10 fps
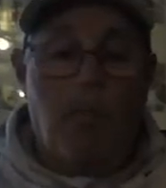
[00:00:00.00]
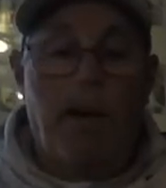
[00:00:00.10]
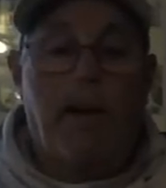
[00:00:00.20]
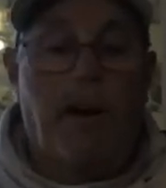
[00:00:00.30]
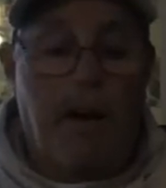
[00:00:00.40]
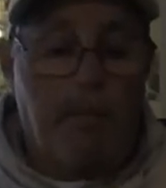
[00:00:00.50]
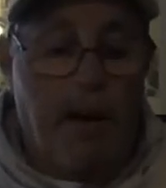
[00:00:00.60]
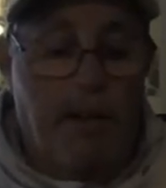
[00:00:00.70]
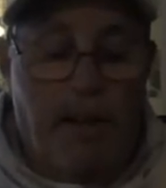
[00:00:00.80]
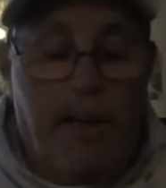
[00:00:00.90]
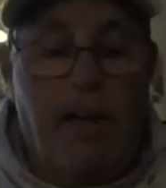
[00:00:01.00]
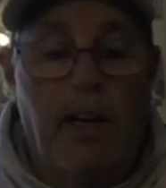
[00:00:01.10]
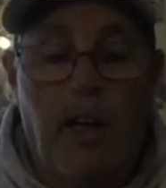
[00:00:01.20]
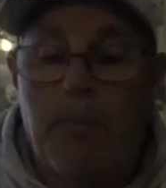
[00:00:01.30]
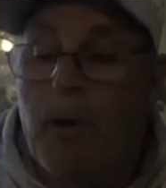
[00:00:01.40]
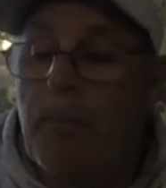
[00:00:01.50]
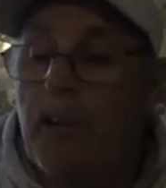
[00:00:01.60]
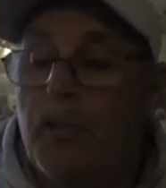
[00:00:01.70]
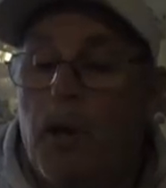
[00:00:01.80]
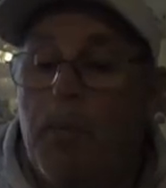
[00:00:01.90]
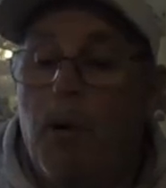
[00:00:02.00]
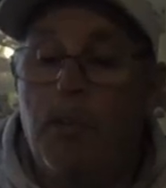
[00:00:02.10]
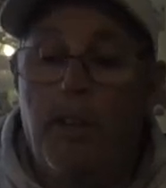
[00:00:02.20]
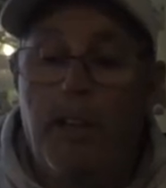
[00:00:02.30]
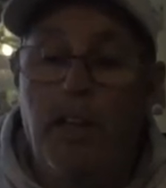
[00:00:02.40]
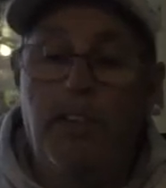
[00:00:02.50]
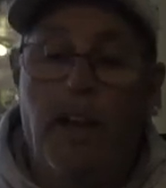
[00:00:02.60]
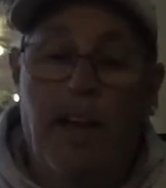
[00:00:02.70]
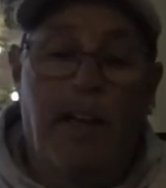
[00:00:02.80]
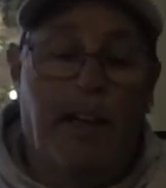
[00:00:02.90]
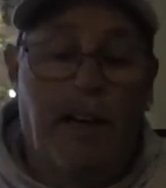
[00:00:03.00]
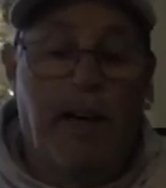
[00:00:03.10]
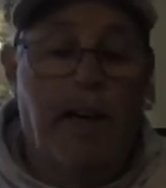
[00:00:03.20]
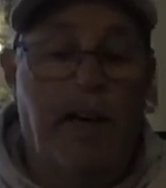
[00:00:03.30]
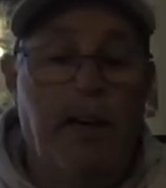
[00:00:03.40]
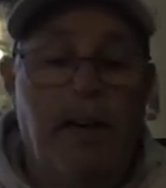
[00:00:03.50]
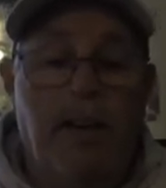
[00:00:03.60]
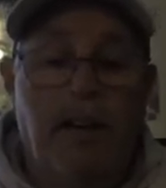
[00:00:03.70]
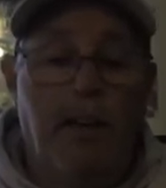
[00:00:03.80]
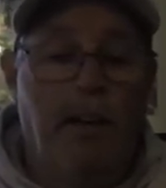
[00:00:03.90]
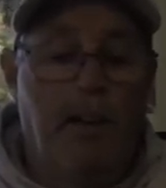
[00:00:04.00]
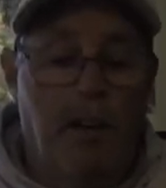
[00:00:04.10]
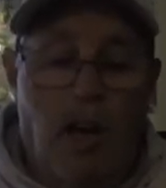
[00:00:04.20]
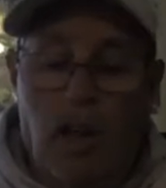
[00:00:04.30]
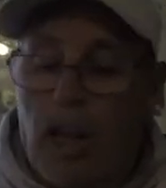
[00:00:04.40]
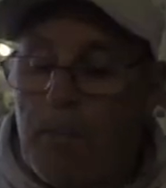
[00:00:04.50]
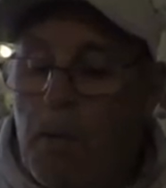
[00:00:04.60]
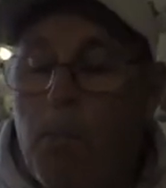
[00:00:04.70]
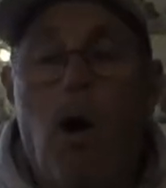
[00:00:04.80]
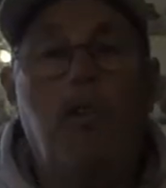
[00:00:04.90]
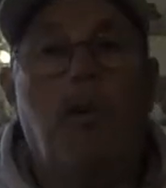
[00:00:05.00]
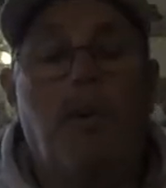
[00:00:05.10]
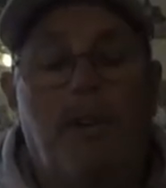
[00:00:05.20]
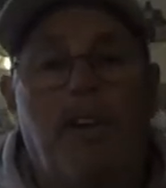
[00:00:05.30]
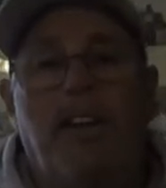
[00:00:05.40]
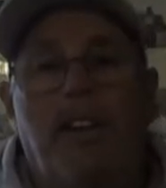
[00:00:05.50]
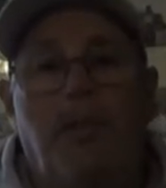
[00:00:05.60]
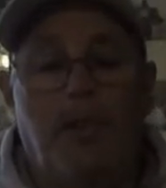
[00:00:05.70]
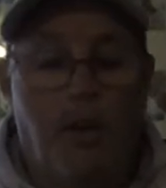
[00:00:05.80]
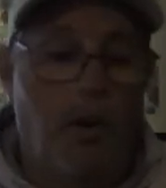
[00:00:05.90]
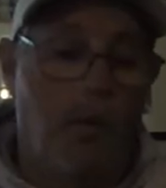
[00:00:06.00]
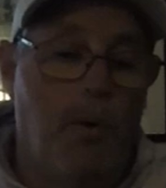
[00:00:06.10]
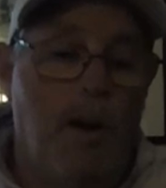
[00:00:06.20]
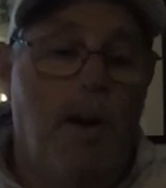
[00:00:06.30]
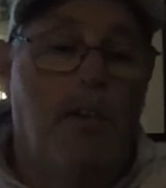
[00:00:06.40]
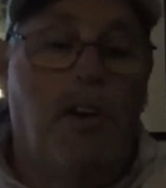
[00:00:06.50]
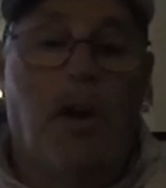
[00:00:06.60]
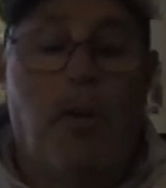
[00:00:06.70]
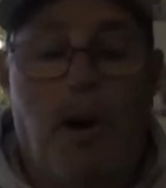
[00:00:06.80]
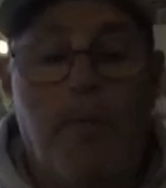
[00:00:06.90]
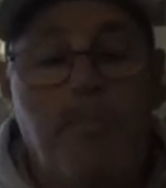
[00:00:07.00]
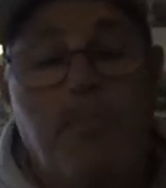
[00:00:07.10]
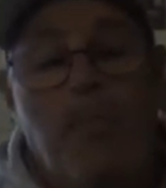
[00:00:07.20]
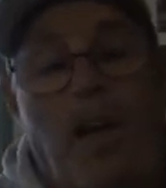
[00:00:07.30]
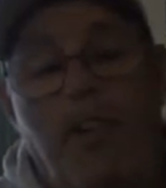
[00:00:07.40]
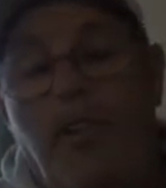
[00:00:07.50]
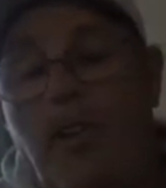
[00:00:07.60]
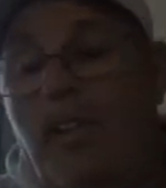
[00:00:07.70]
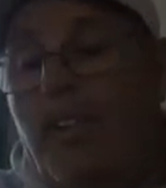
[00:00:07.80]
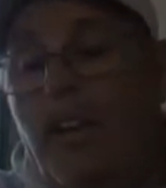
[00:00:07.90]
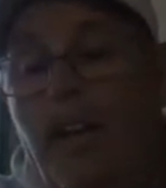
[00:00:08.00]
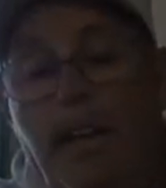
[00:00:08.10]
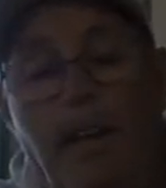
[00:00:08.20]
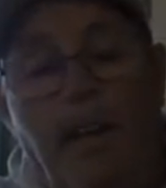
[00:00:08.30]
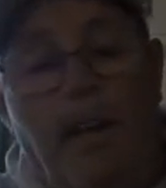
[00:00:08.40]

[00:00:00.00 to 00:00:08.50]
the big crankbaits. I carry a lot of my big square bills in this, and I carry a lot of my balsa ones in this one too. So as you can see,